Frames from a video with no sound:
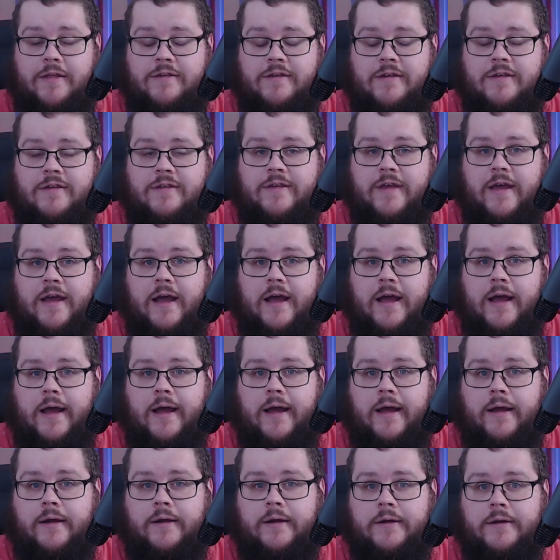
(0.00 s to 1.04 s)
is
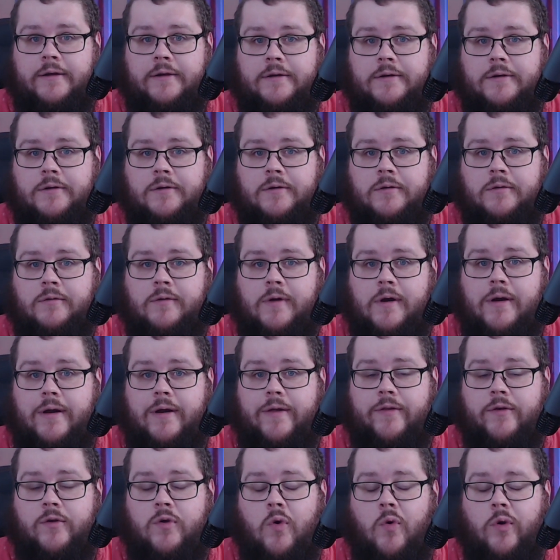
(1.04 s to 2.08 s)
right around
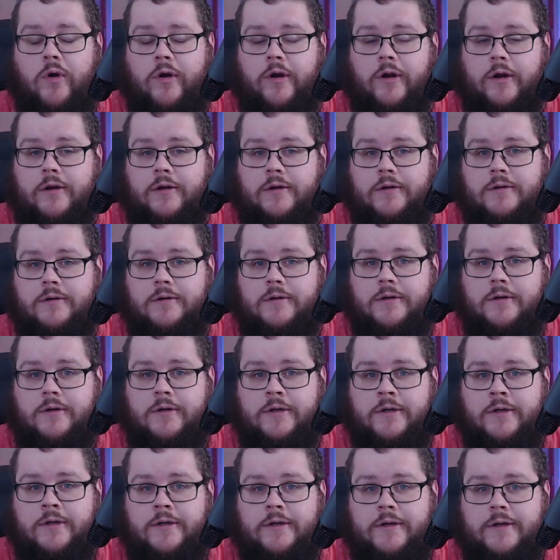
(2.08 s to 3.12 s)
the corner.
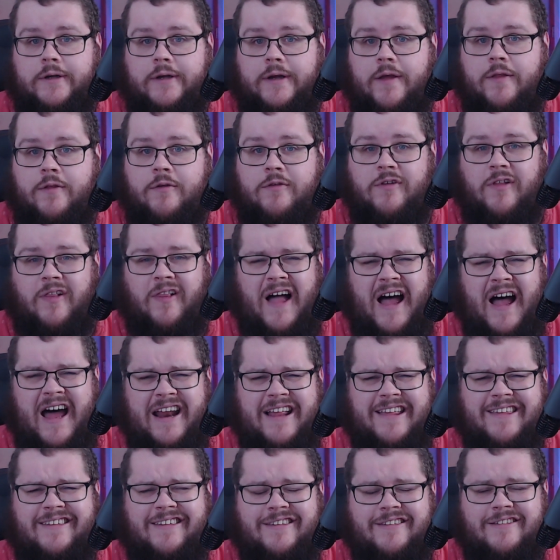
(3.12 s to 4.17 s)
And there's a lot
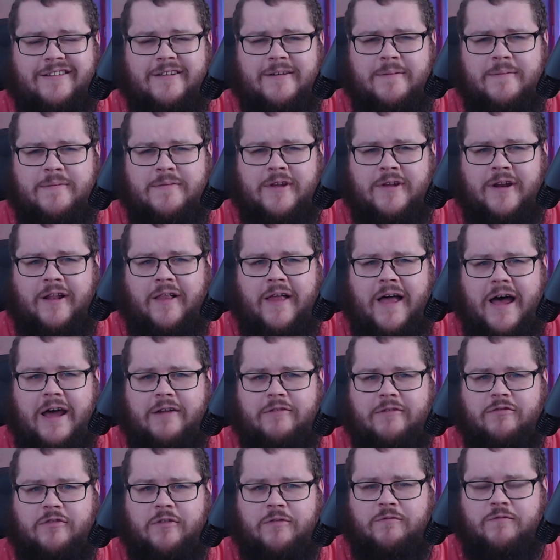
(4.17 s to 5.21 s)
of systems and a lot
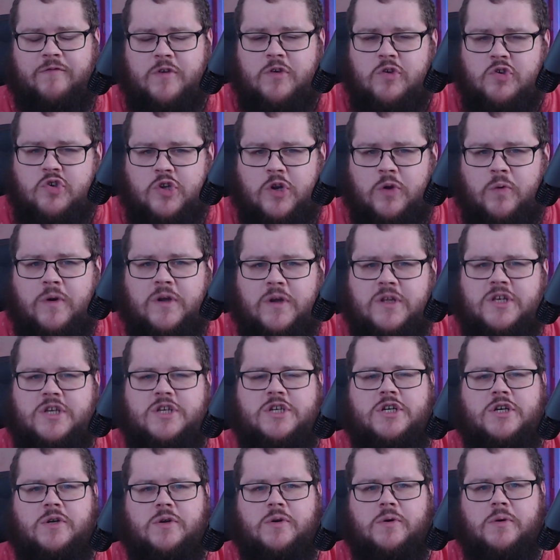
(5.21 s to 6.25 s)
of confusion on what to
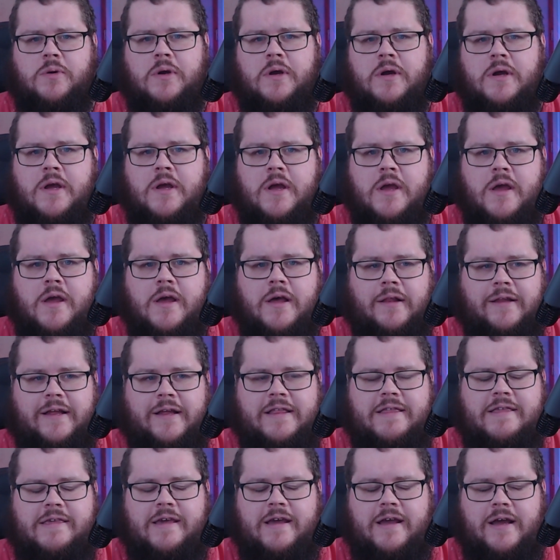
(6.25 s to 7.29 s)
do.
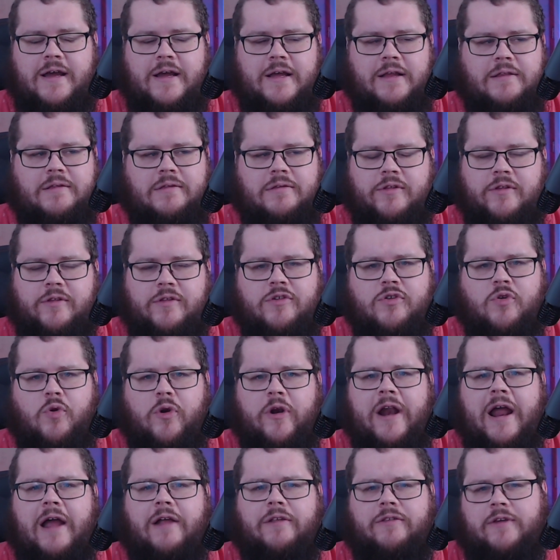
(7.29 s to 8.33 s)
Let's sort
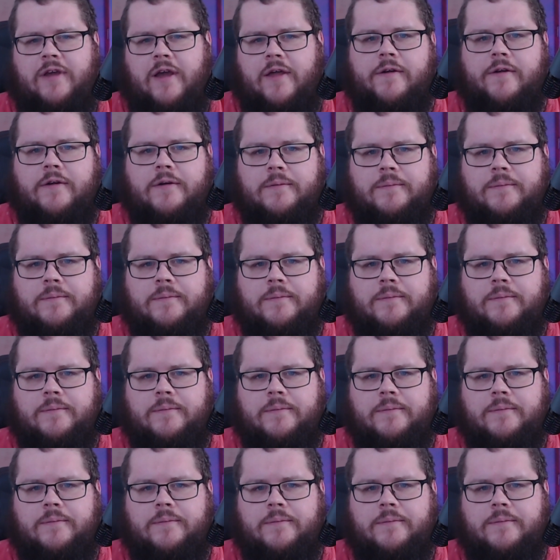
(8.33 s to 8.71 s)
it out together.